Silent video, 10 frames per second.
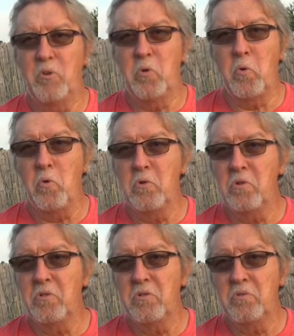
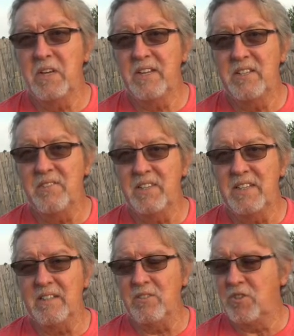1/4, 3/8 of an
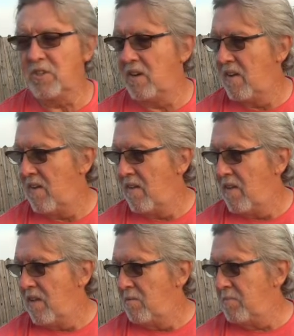inch.
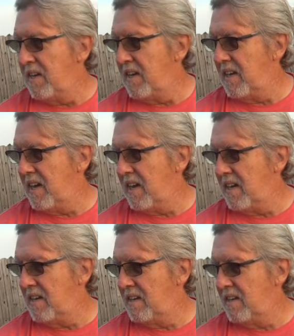But
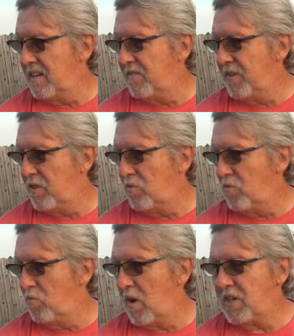if
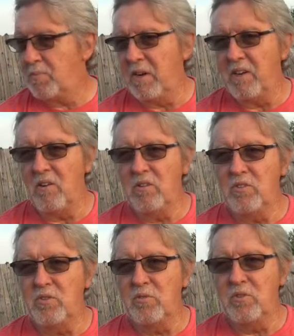you watch my
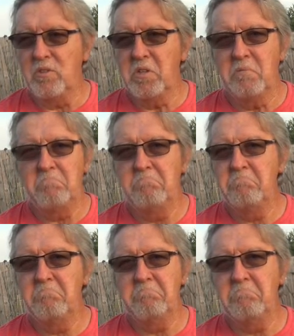garden tours,
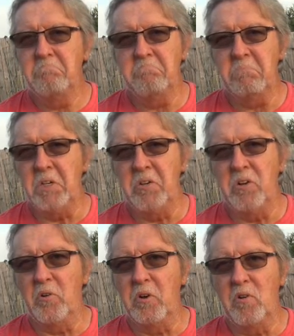you
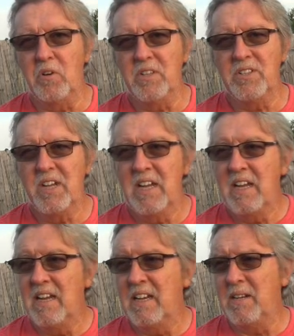don't notice,
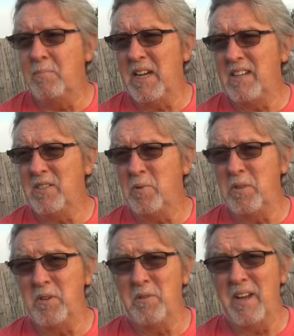and to be honest
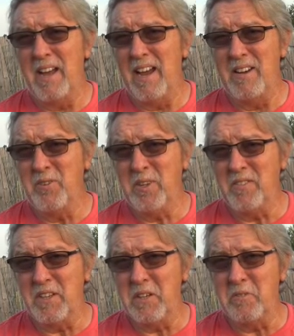with you, I don't
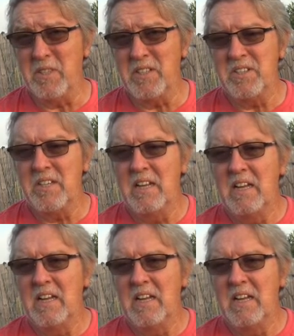even notice.